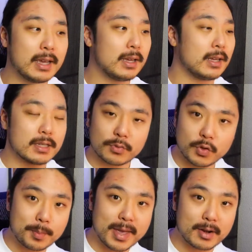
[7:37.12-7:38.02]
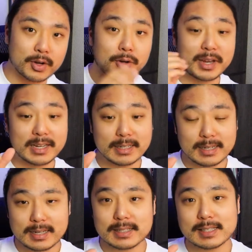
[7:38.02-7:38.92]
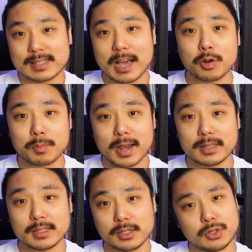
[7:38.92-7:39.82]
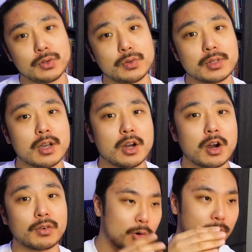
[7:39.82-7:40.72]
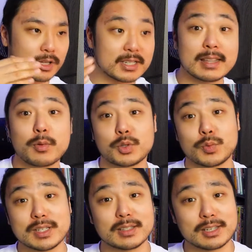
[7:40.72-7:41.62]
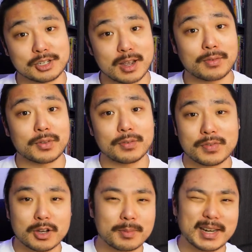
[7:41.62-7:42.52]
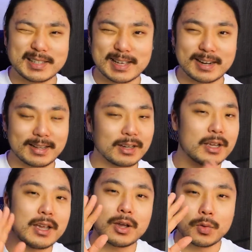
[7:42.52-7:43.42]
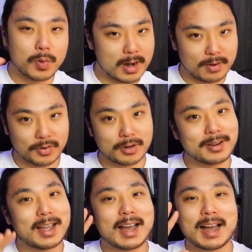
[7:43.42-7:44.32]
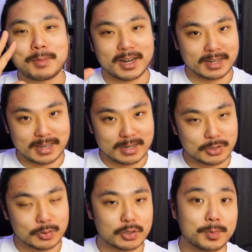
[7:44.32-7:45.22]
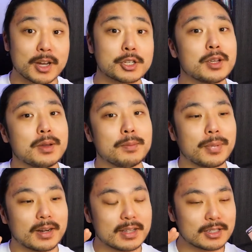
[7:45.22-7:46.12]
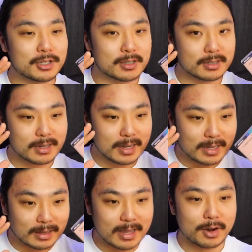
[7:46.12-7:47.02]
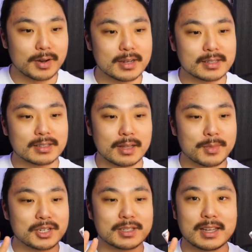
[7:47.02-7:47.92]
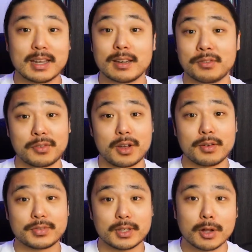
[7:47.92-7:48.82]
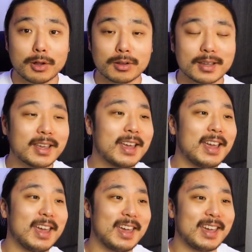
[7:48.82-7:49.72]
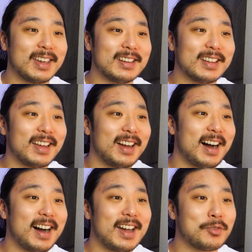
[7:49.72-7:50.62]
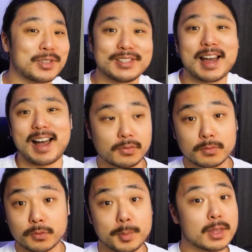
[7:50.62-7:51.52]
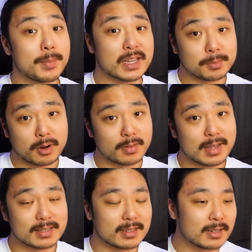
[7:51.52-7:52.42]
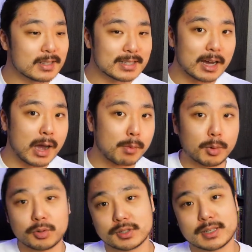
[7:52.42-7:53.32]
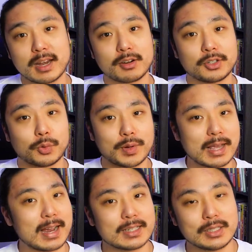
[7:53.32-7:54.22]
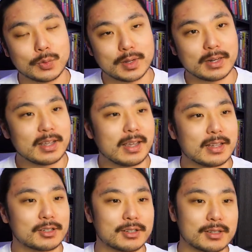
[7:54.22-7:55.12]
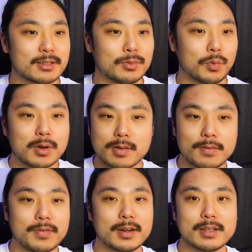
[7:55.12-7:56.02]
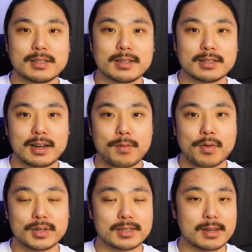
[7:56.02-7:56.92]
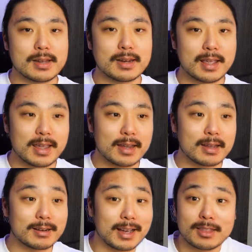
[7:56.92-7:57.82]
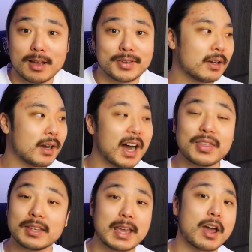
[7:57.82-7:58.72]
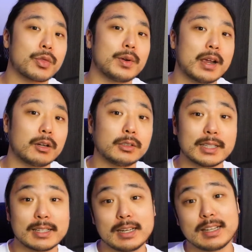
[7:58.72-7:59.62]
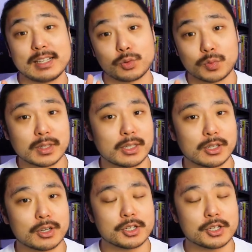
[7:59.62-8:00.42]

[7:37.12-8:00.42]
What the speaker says: he's a film editor and he needs a sound bite to use over a scene that was recently shot for the film that he's editing. Whatever, I'm not gonna get into it too much, but it's just hilarious. Let me just say it involves the Hulk, and I was dying. For me, the best part of that scene is how Albert Brooks' character reacts to it. It's just one of the funniest scenes that I've ever seen, and I love it. I think Catherine Harold in it is really good. She